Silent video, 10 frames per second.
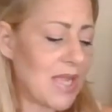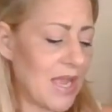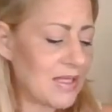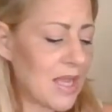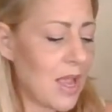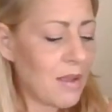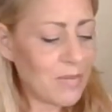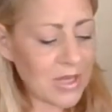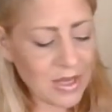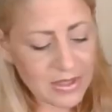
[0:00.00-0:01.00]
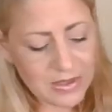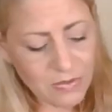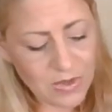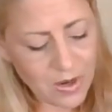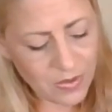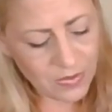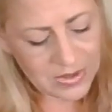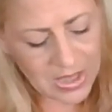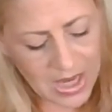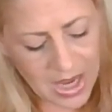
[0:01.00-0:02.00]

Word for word: tags because who knows.